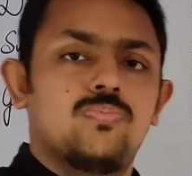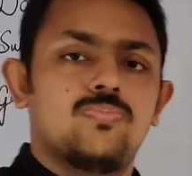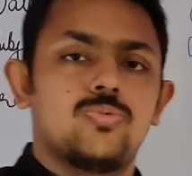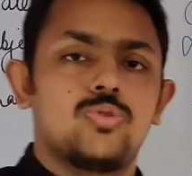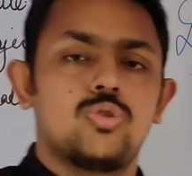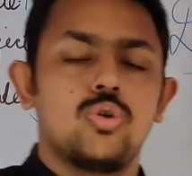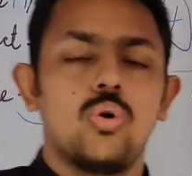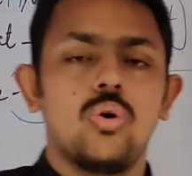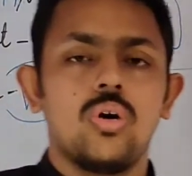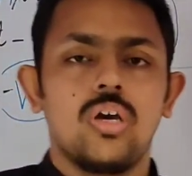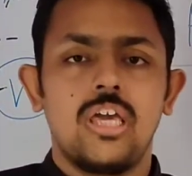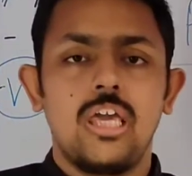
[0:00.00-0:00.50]

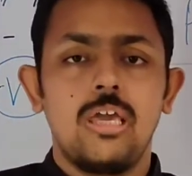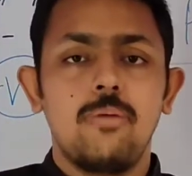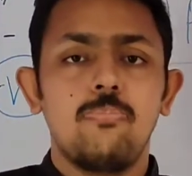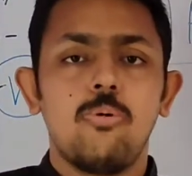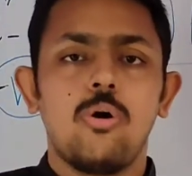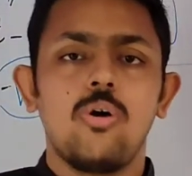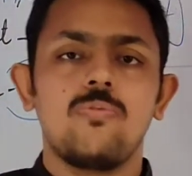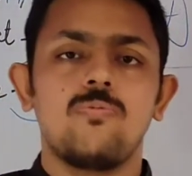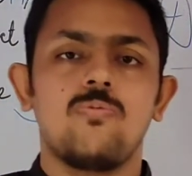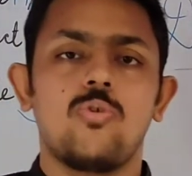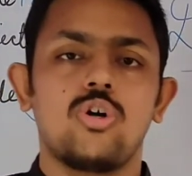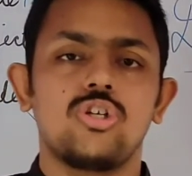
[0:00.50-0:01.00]
So keep
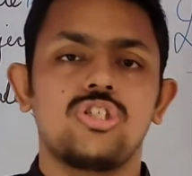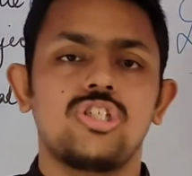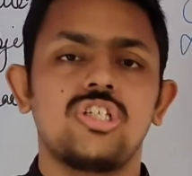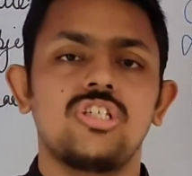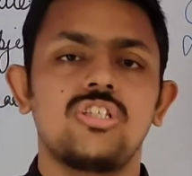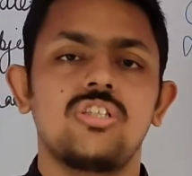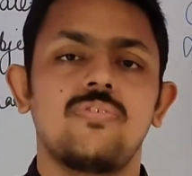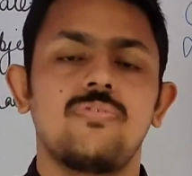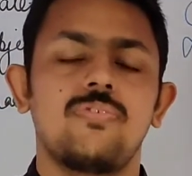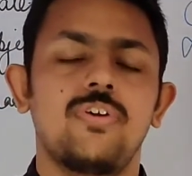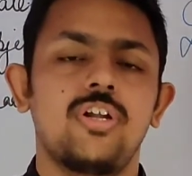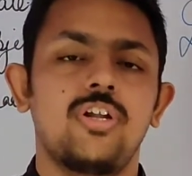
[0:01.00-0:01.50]
on watching
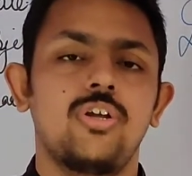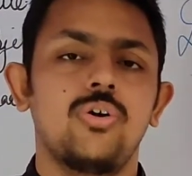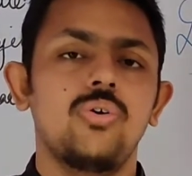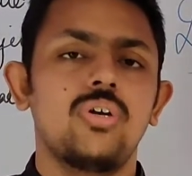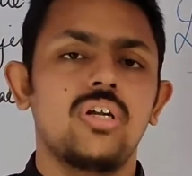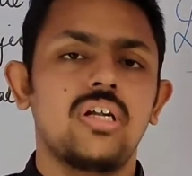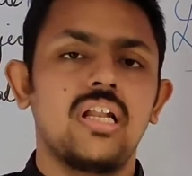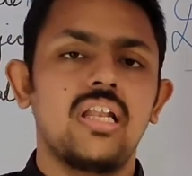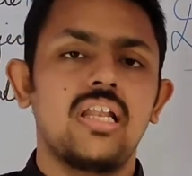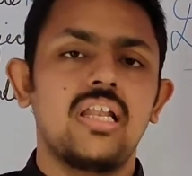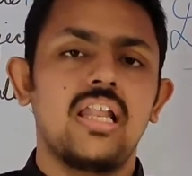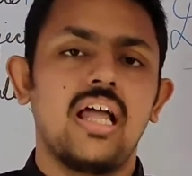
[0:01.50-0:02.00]
the video
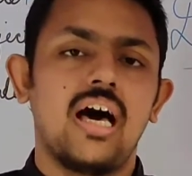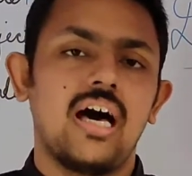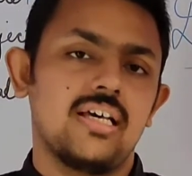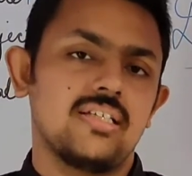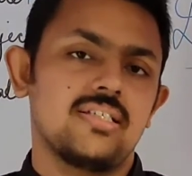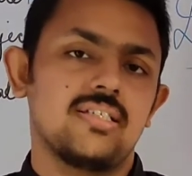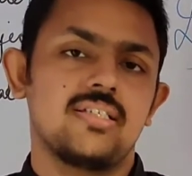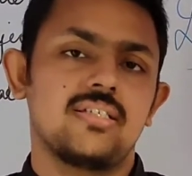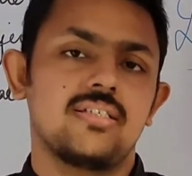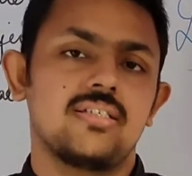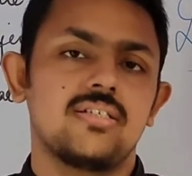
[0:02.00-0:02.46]
till last.